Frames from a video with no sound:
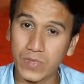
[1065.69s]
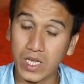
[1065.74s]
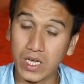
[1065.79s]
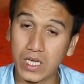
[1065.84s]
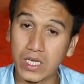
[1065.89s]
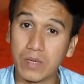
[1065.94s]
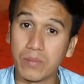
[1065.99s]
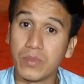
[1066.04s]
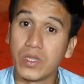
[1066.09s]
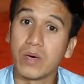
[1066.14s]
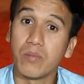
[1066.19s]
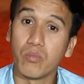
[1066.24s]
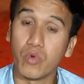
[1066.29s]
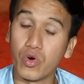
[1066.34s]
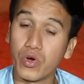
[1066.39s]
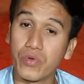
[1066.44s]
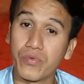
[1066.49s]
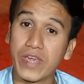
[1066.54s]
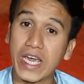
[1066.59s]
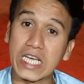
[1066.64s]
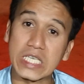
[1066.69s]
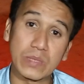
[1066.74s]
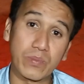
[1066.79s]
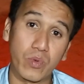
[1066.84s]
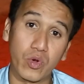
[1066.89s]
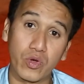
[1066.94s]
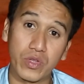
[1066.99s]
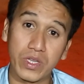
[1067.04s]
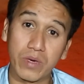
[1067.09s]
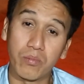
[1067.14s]
If the more we
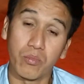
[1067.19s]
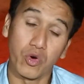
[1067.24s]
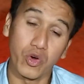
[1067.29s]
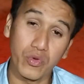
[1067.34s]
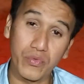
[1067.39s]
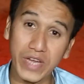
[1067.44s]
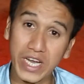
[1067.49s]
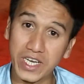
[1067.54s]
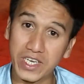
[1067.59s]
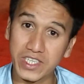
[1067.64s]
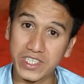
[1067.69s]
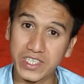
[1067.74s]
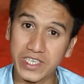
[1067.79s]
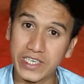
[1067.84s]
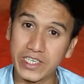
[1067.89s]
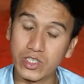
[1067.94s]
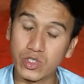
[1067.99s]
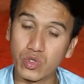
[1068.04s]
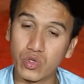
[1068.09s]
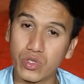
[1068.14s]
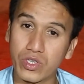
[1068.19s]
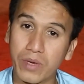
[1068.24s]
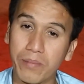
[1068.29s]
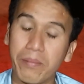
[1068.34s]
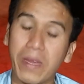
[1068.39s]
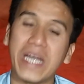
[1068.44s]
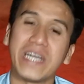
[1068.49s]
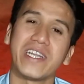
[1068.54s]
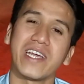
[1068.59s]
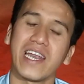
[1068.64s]
explore, the more we understand, so the
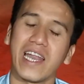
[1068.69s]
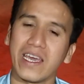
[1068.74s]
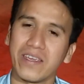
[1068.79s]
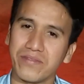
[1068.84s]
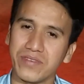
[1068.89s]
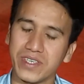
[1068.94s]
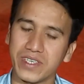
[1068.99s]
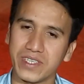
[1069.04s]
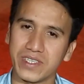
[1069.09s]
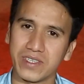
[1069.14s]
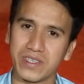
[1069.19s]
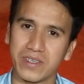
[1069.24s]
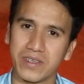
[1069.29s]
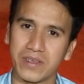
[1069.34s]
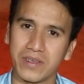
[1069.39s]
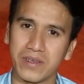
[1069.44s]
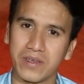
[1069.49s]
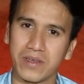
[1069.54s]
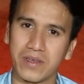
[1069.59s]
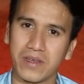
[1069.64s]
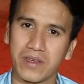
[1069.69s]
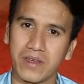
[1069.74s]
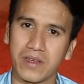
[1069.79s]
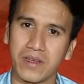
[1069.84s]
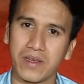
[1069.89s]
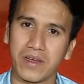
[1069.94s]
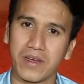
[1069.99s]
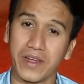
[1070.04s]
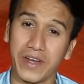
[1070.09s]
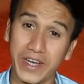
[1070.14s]
better life it is,
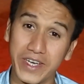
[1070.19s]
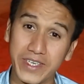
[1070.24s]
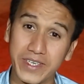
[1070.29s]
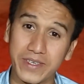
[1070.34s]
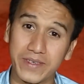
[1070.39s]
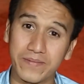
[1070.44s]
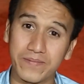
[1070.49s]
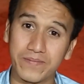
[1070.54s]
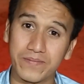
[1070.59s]
right?